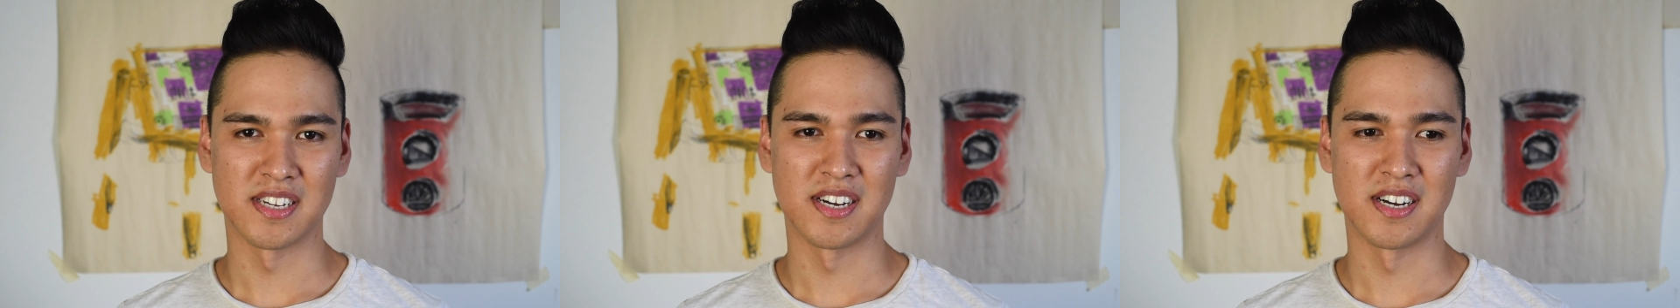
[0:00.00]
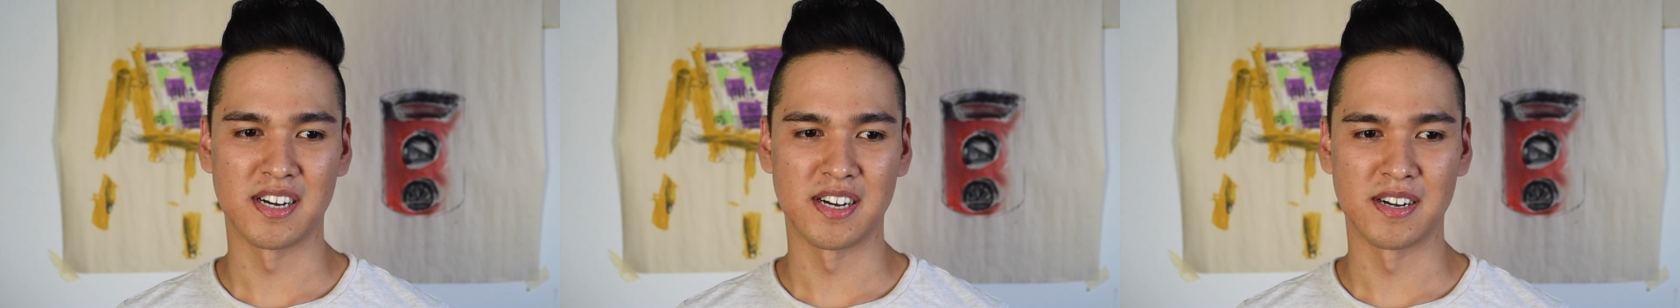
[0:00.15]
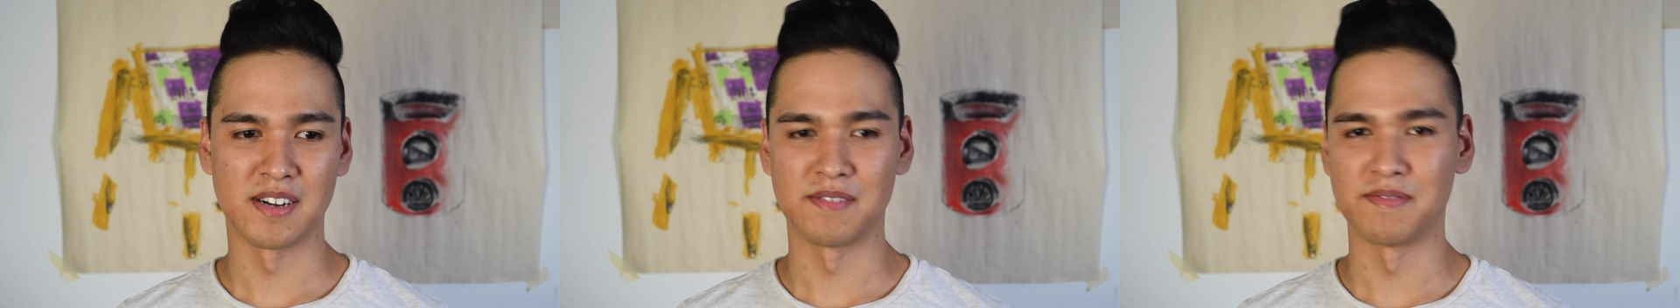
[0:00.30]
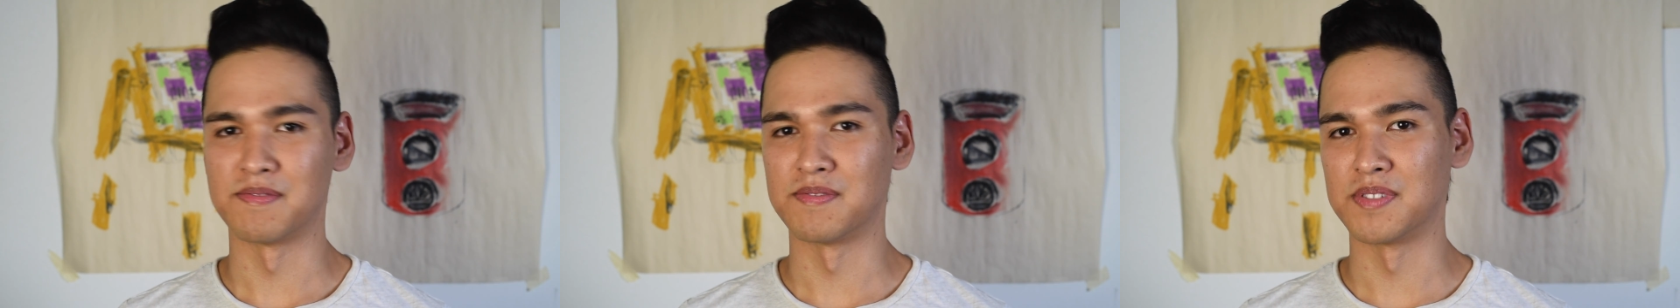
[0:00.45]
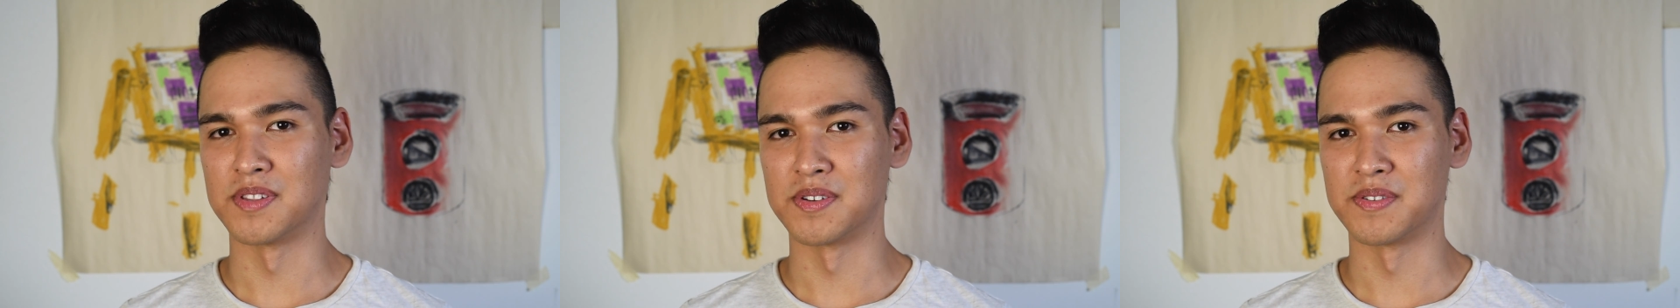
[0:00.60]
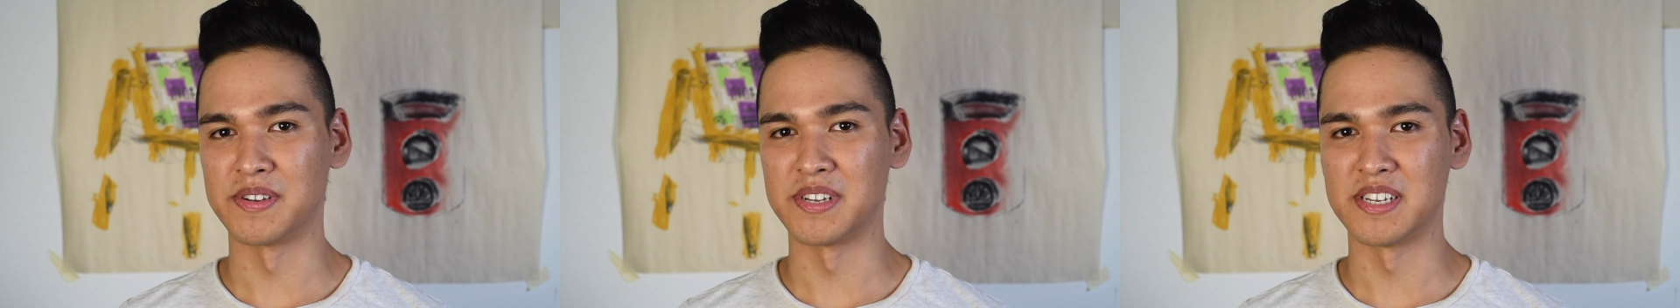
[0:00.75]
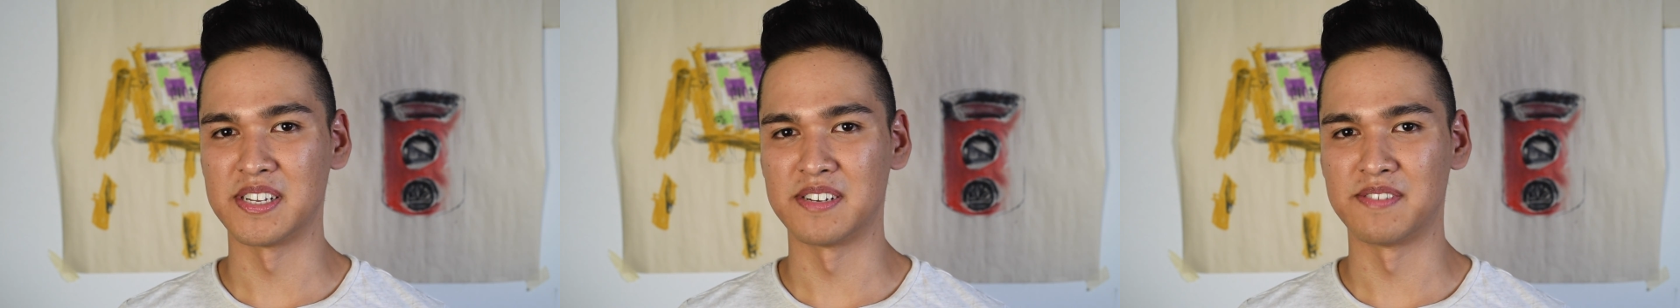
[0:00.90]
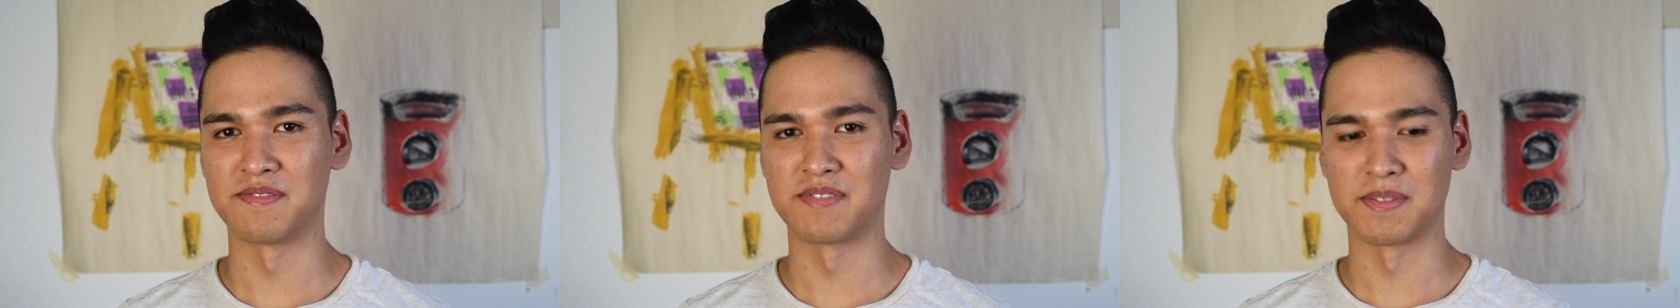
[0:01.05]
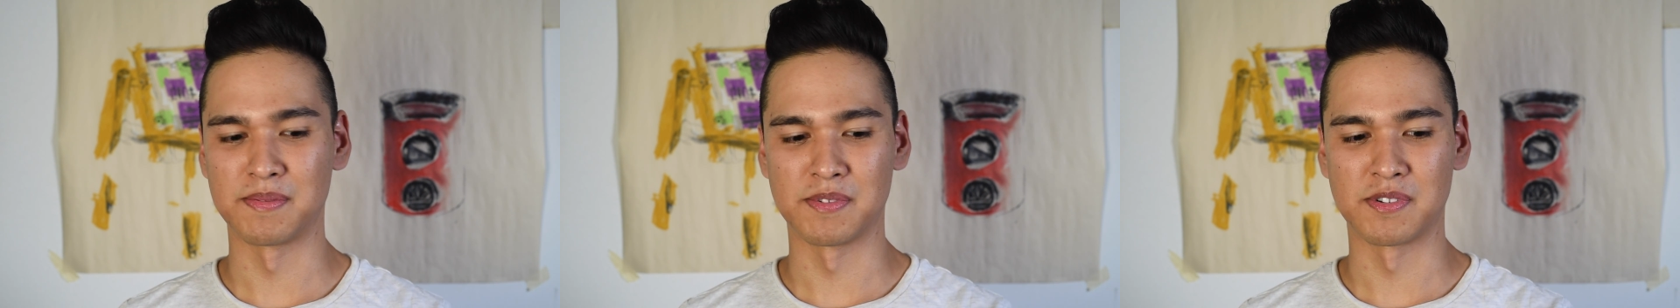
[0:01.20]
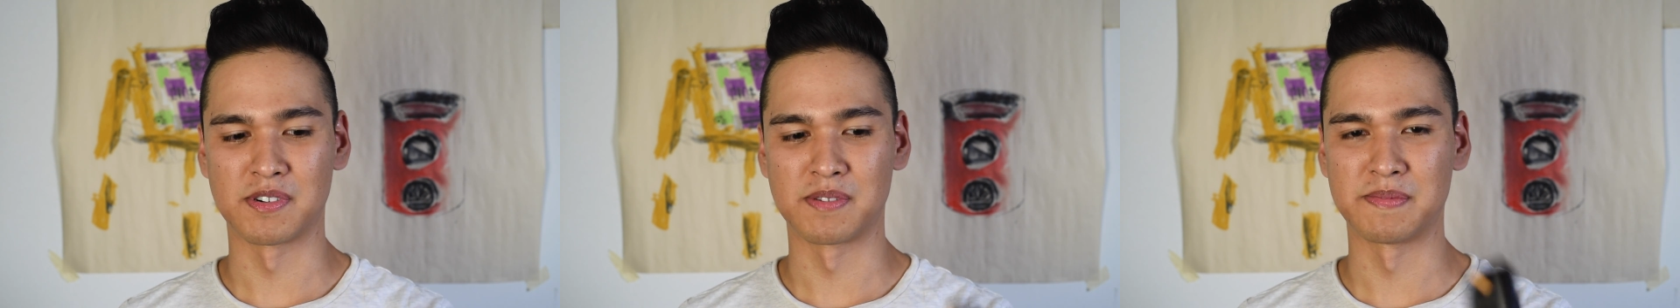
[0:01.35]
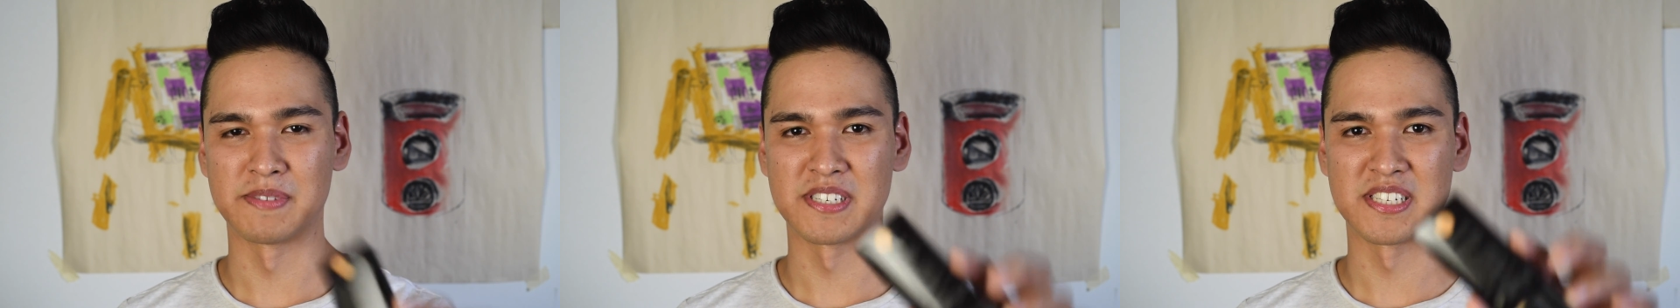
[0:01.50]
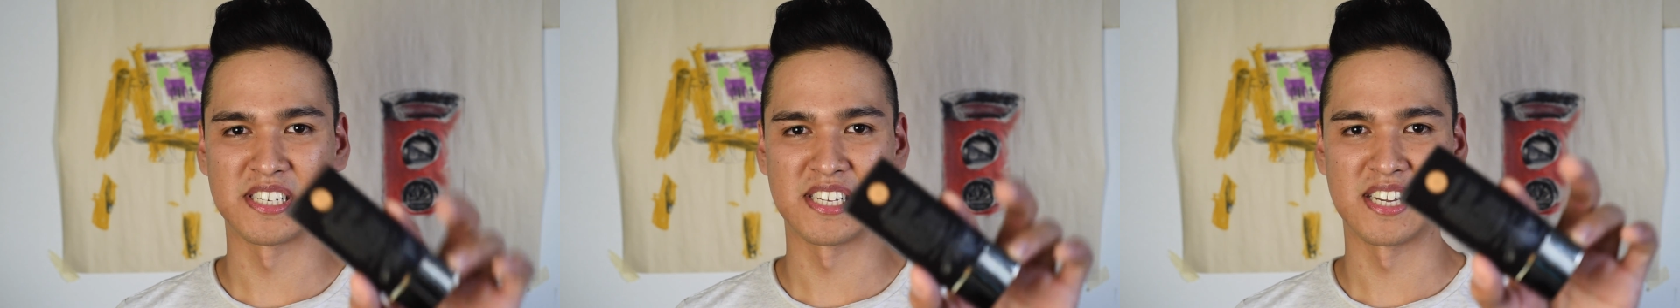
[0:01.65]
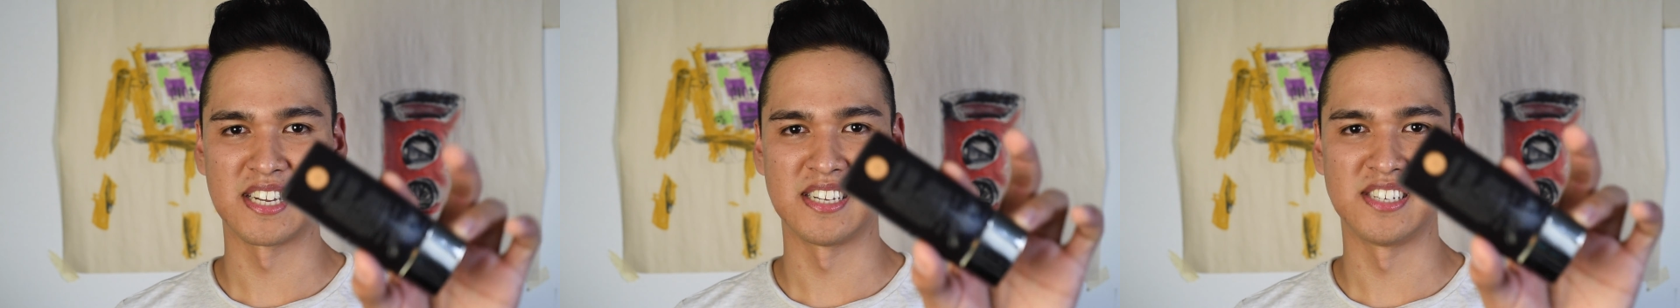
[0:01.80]
Fluide from
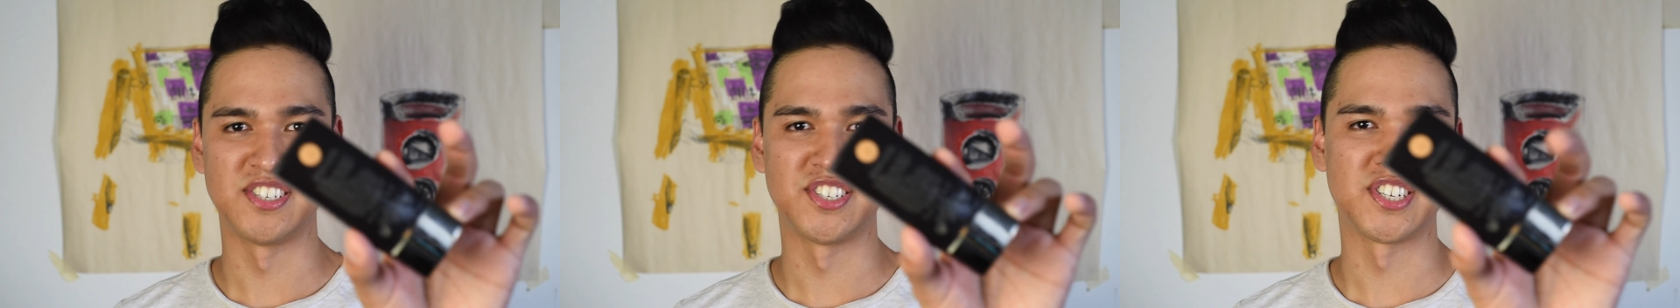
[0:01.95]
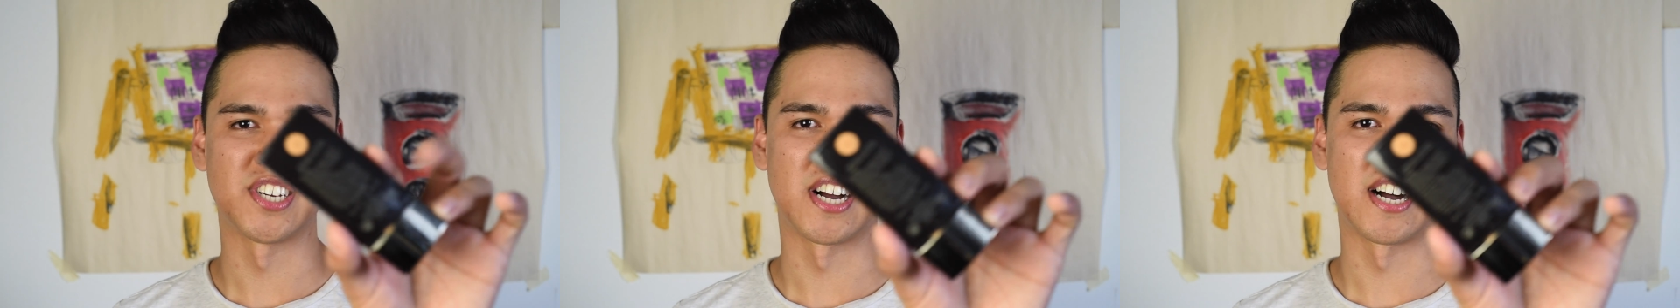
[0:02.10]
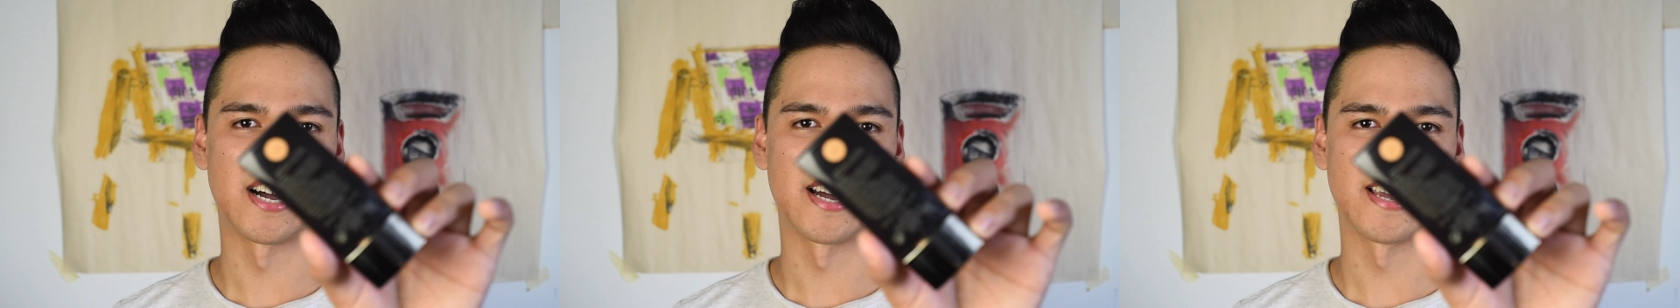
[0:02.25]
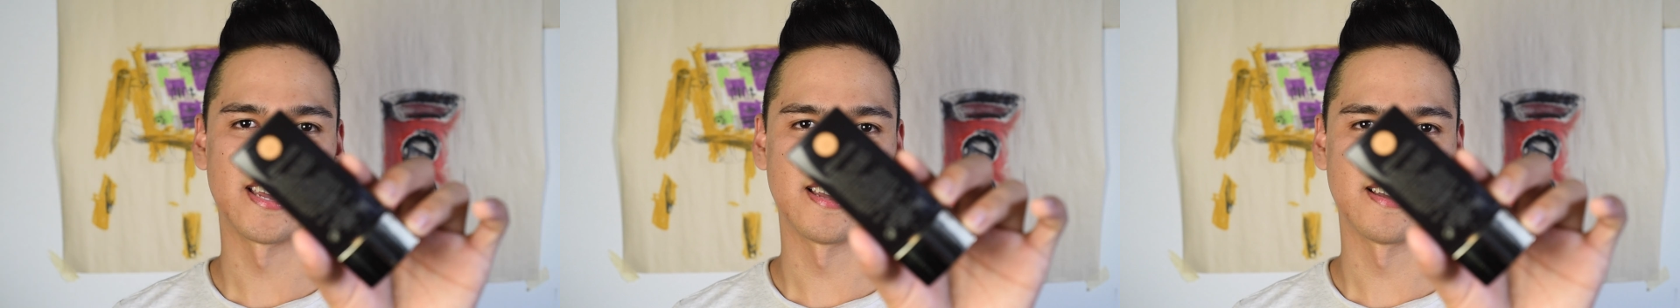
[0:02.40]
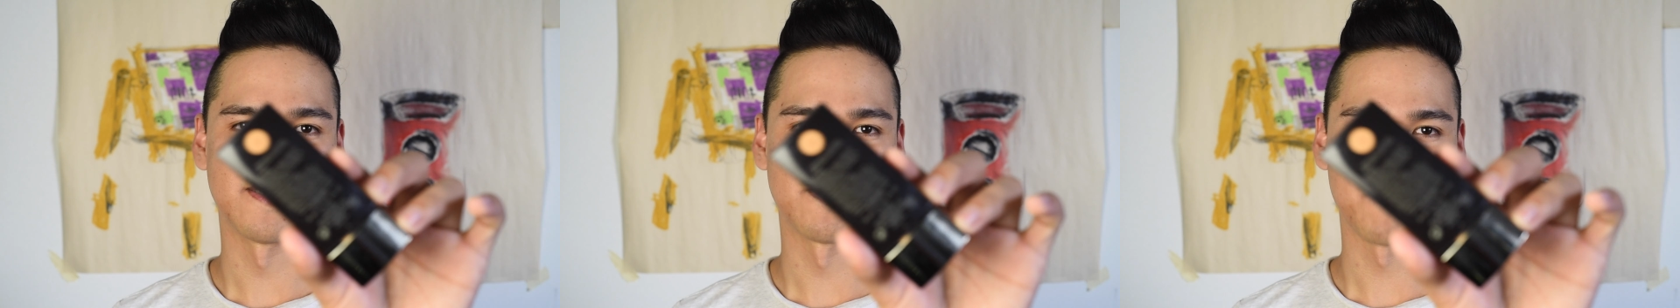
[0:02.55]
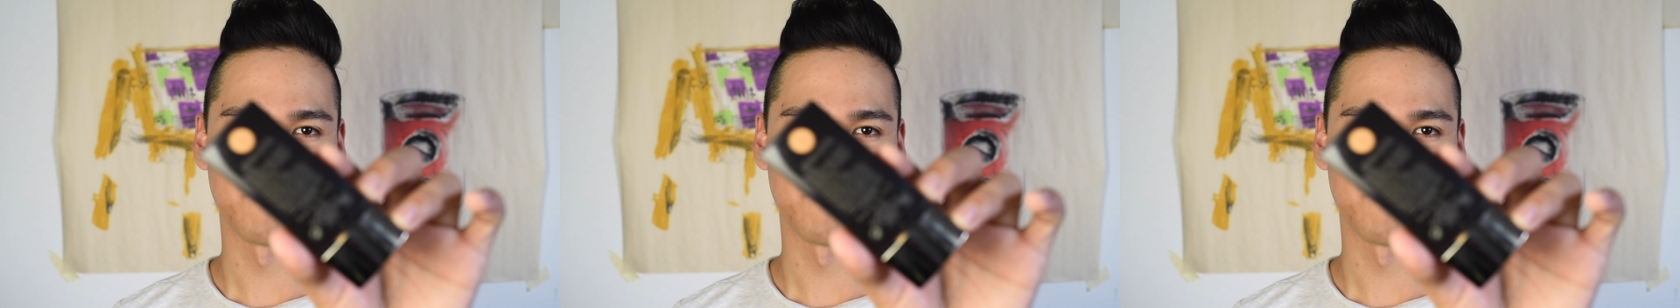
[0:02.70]
Mercier in Chai.